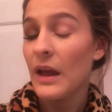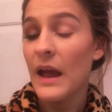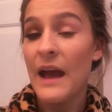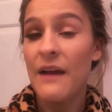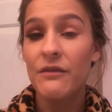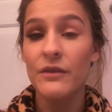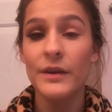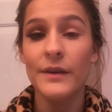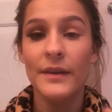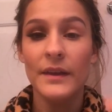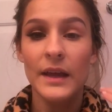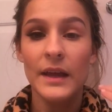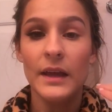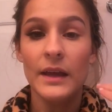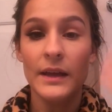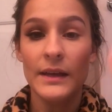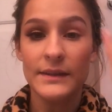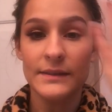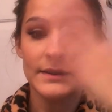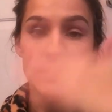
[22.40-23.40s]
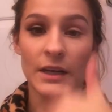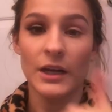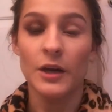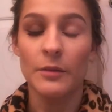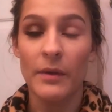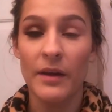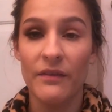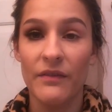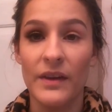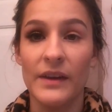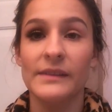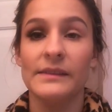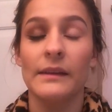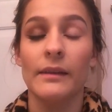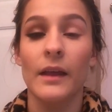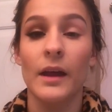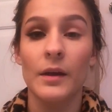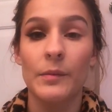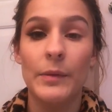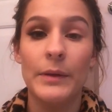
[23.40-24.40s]
everything is done on my face. A
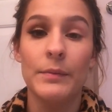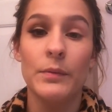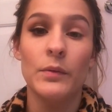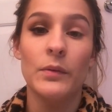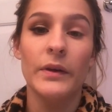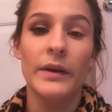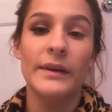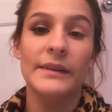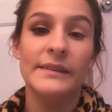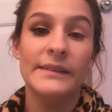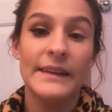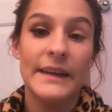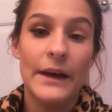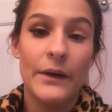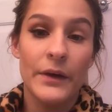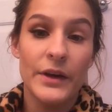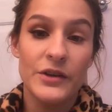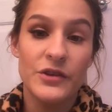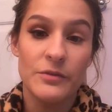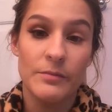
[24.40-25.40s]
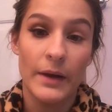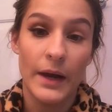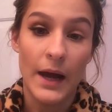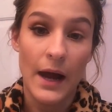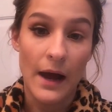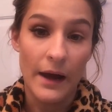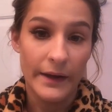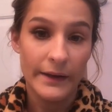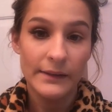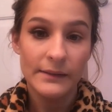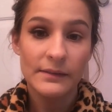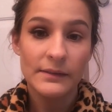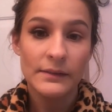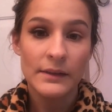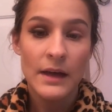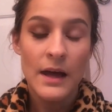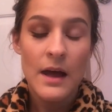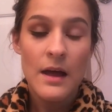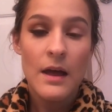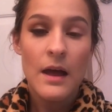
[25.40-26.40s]
lot of people wanted to see how I do my eyes,
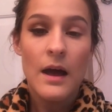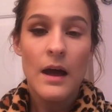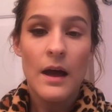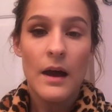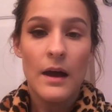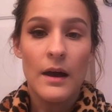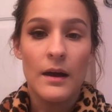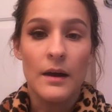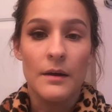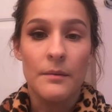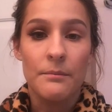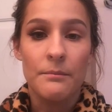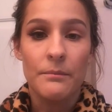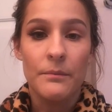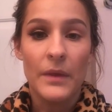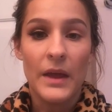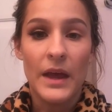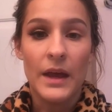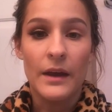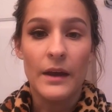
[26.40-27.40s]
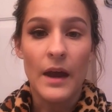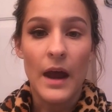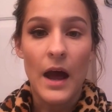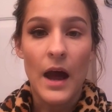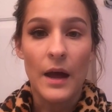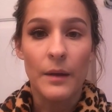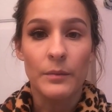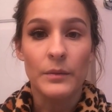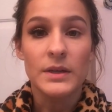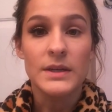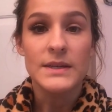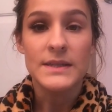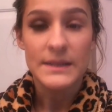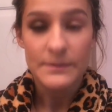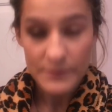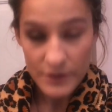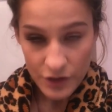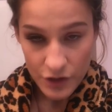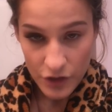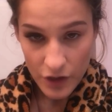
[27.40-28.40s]
and I'm gonna
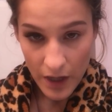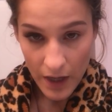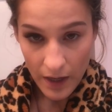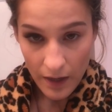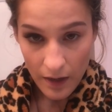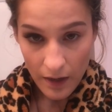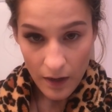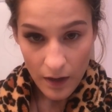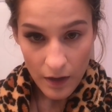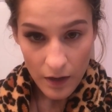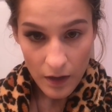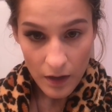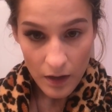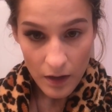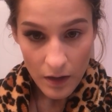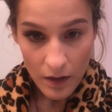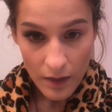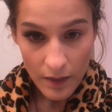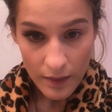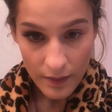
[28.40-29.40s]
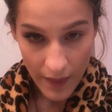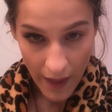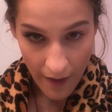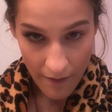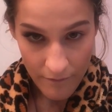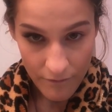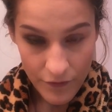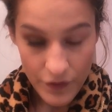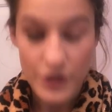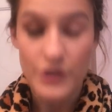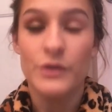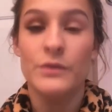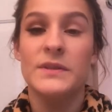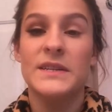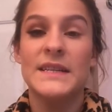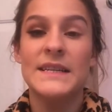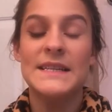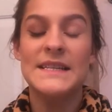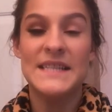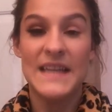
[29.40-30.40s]
demonstrate that for you
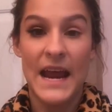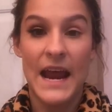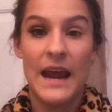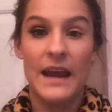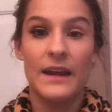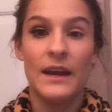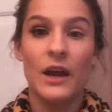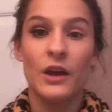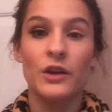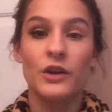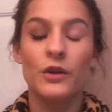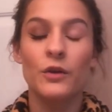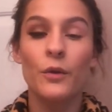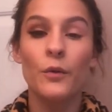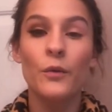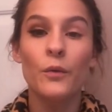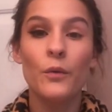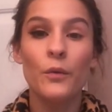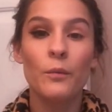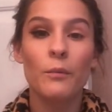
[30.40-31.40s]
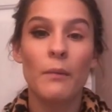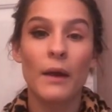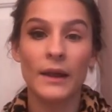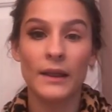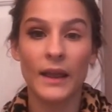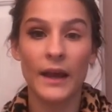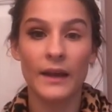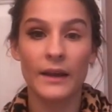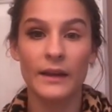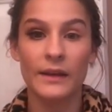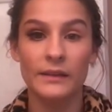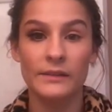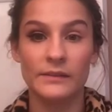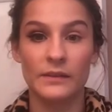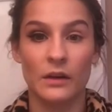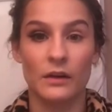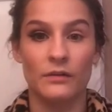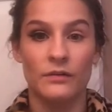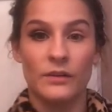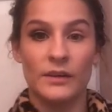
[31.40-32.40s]
today. Now, my lighting is
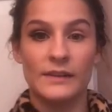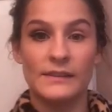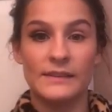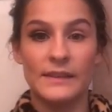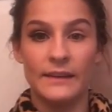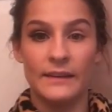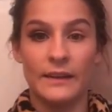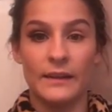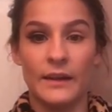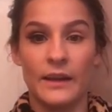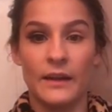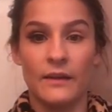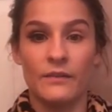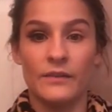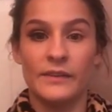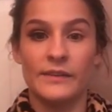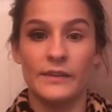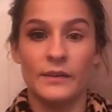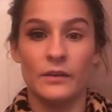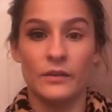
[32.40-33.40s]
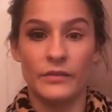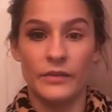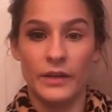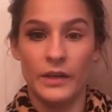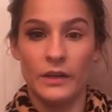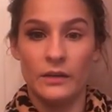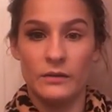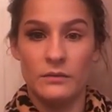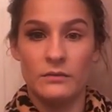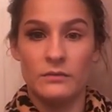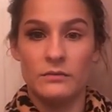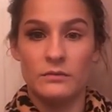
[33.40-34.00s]
awful. I say that like every single video.